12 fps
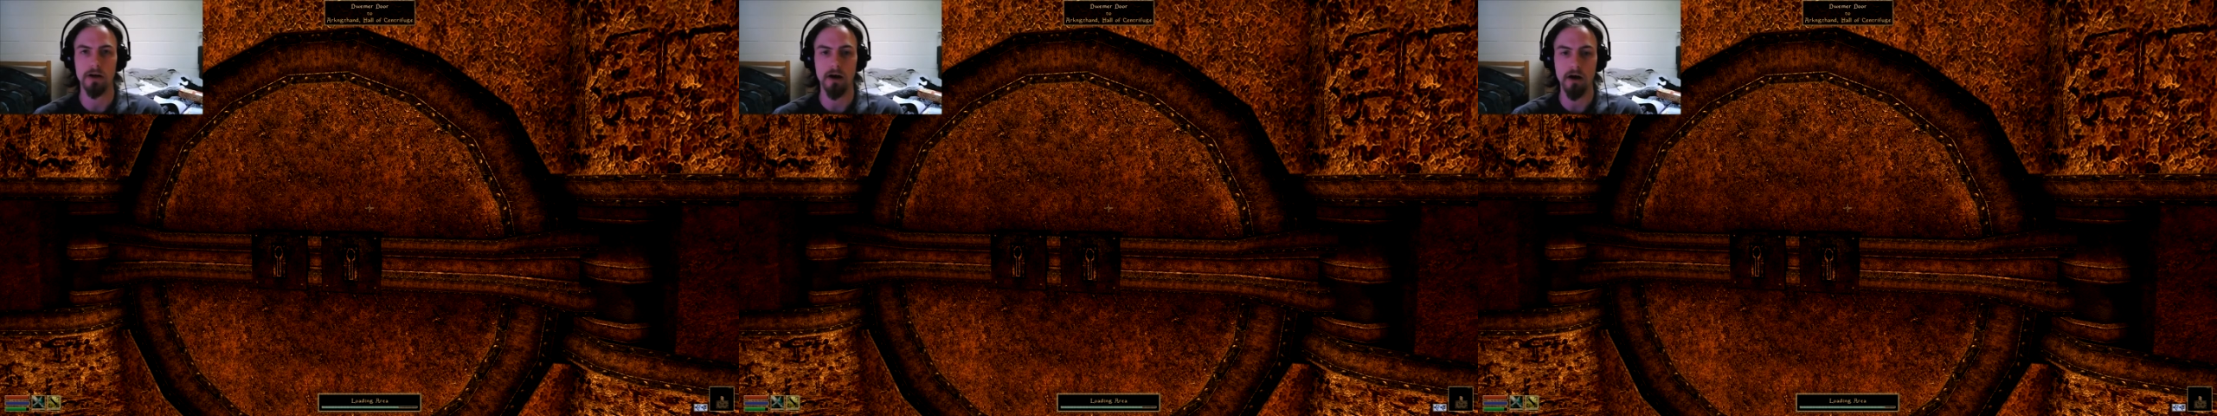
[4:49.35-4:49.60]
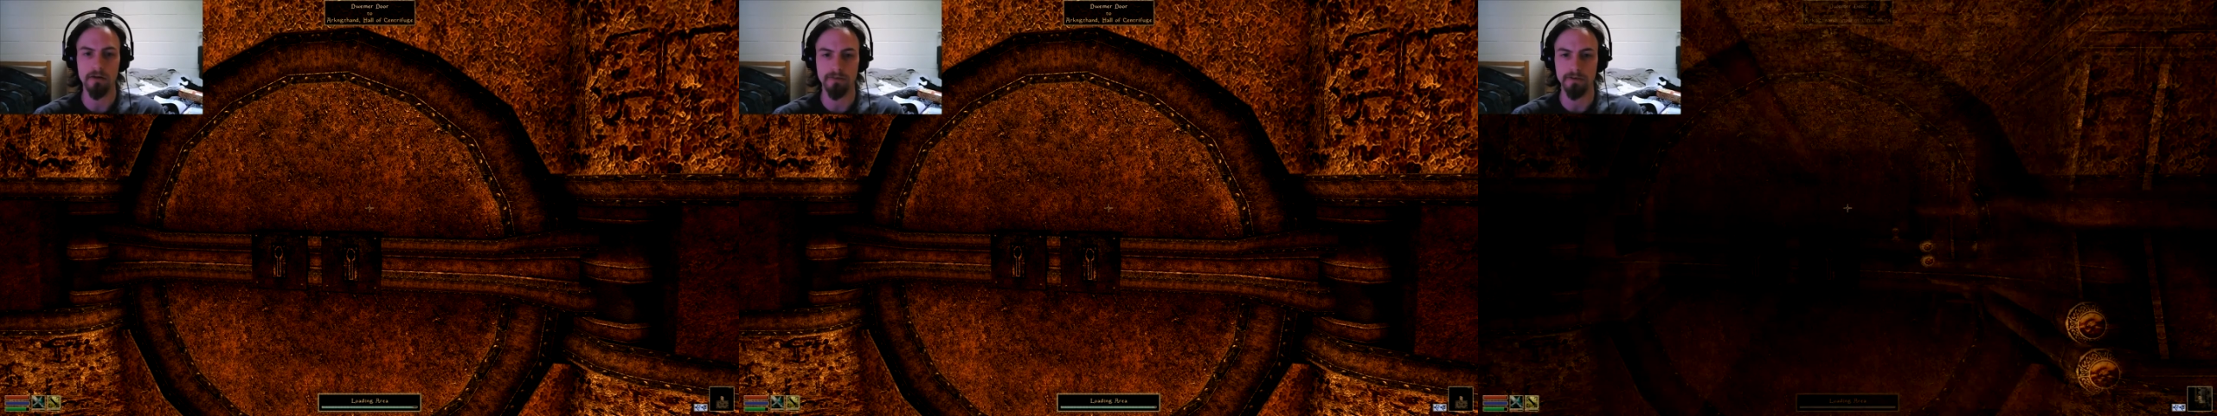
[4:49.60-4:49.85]

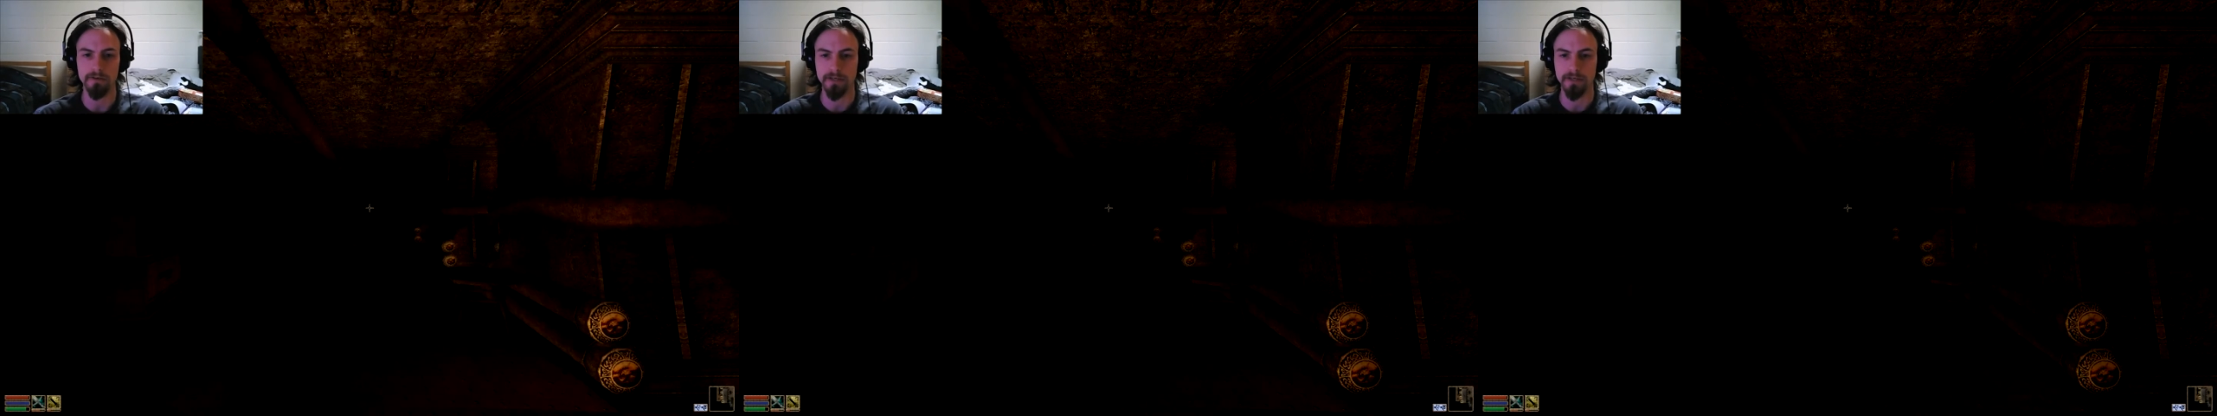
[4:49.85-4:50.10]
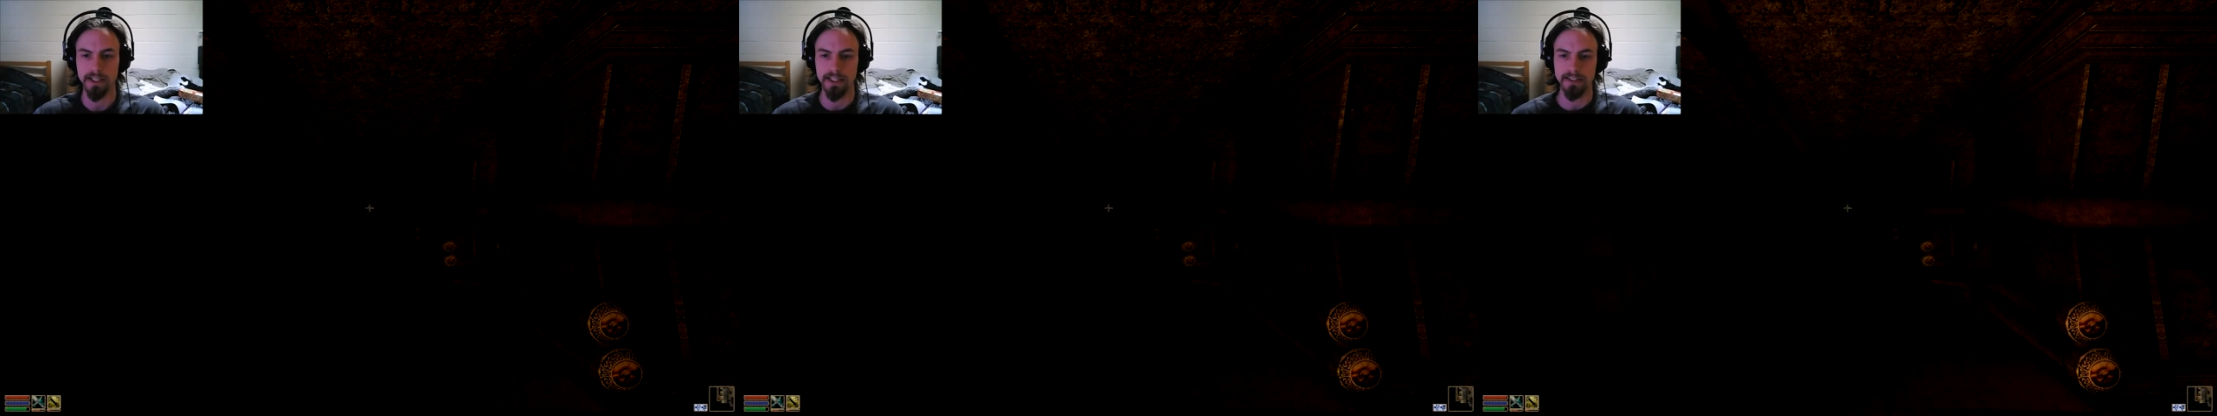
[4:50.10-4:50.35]
offer
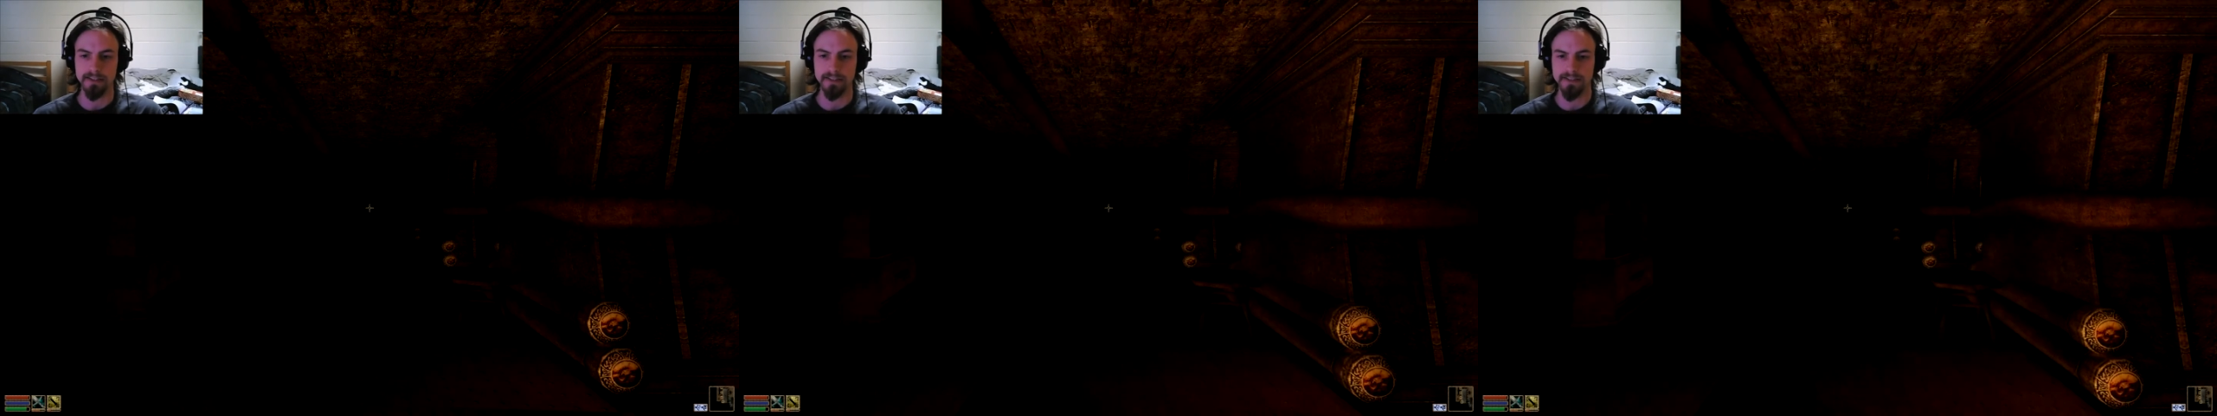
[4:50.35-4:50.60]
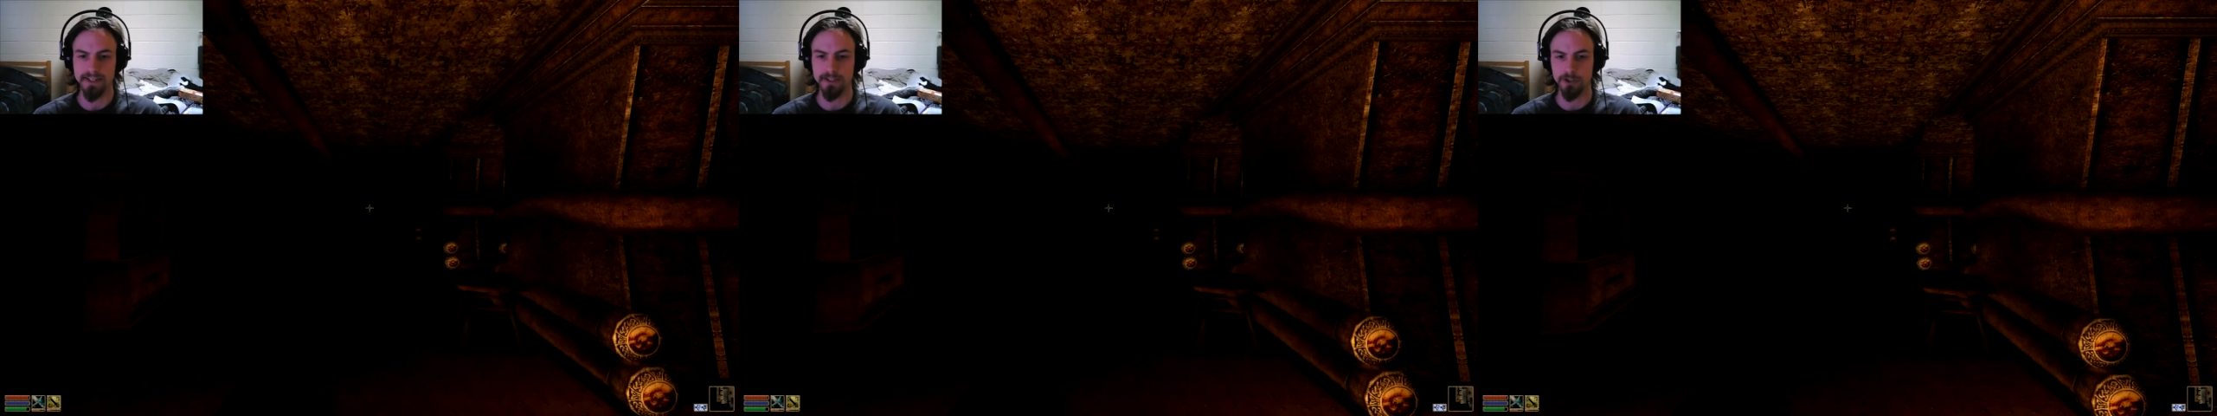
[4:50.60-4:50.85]
for getting
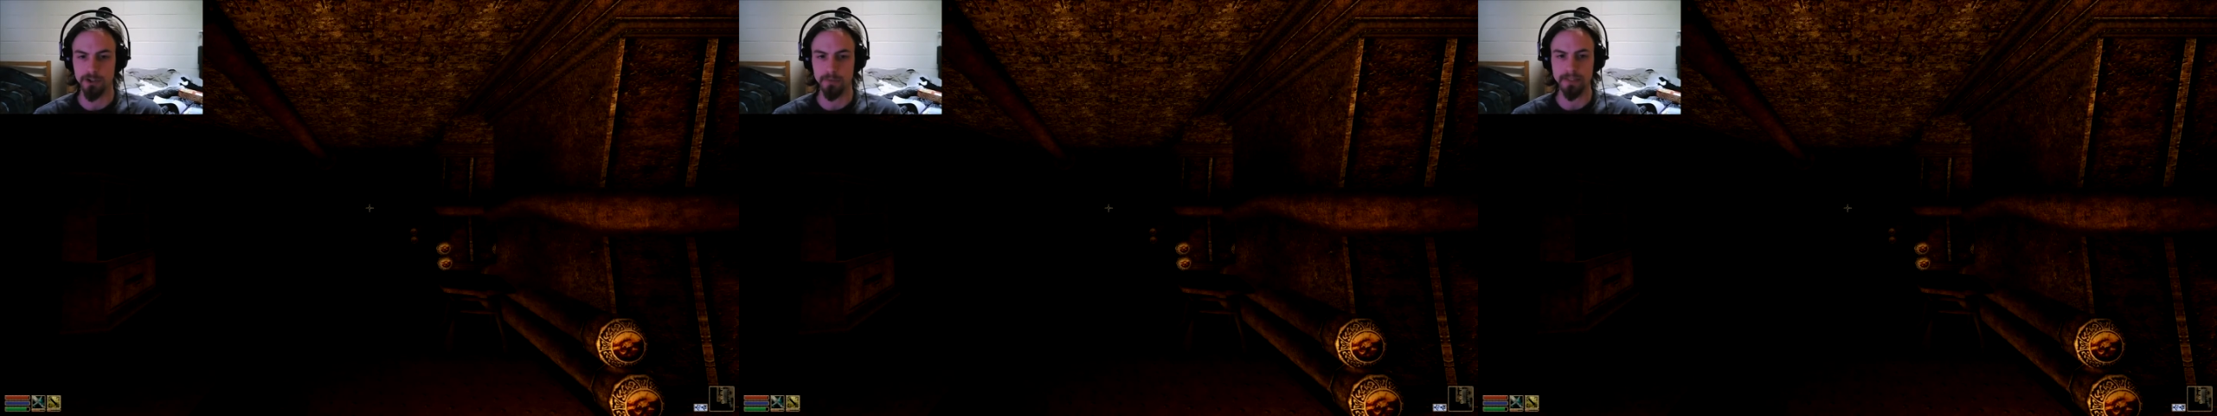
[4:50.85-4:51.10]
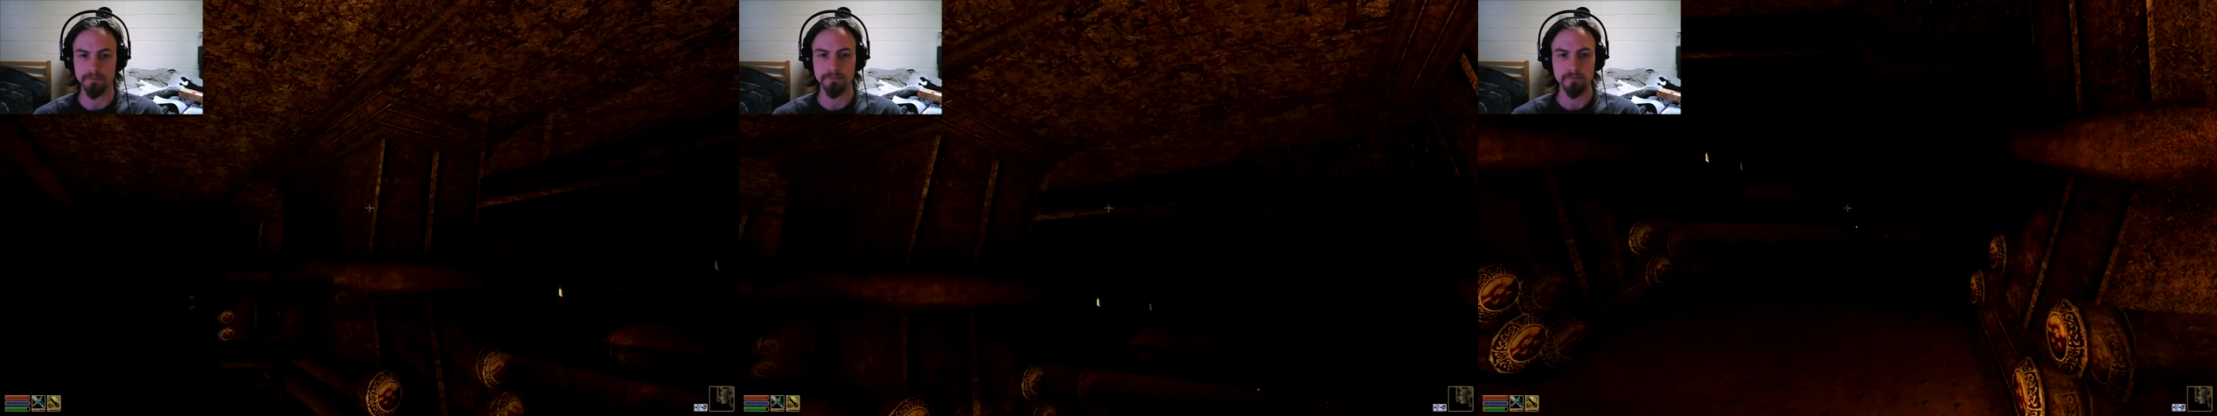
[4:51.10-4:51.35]
this sent to
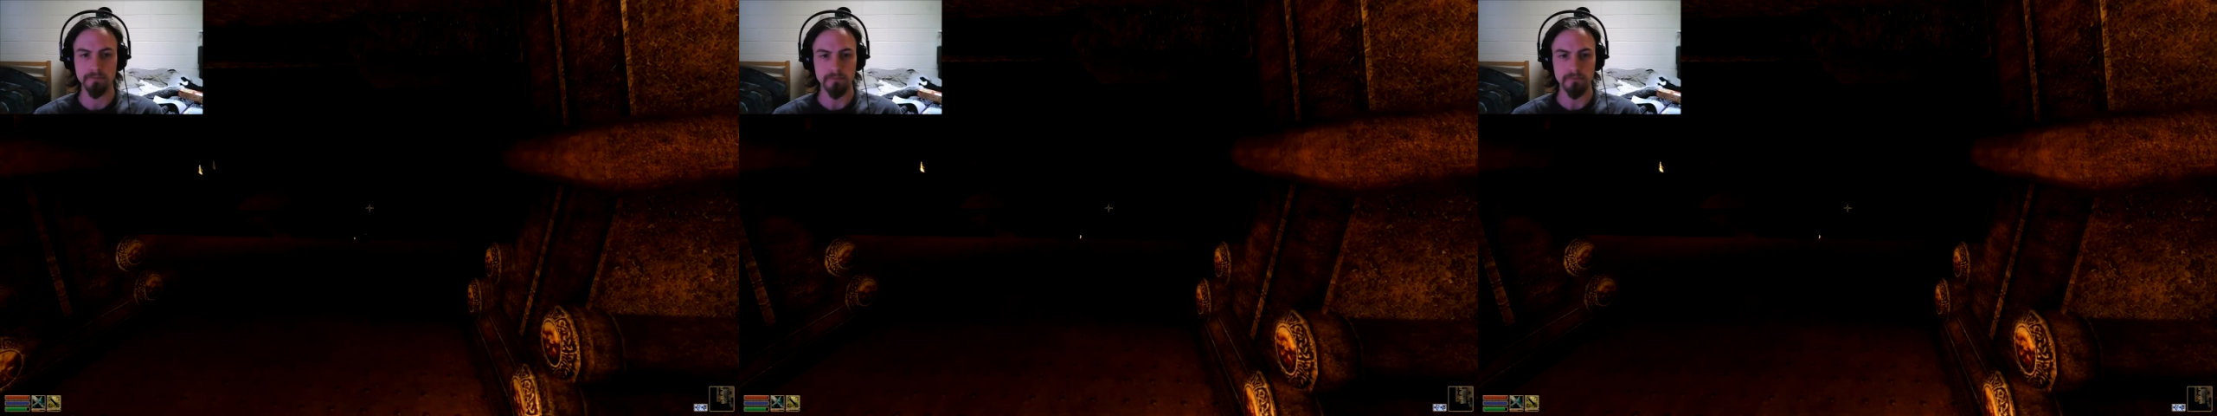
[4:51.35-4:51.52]
me?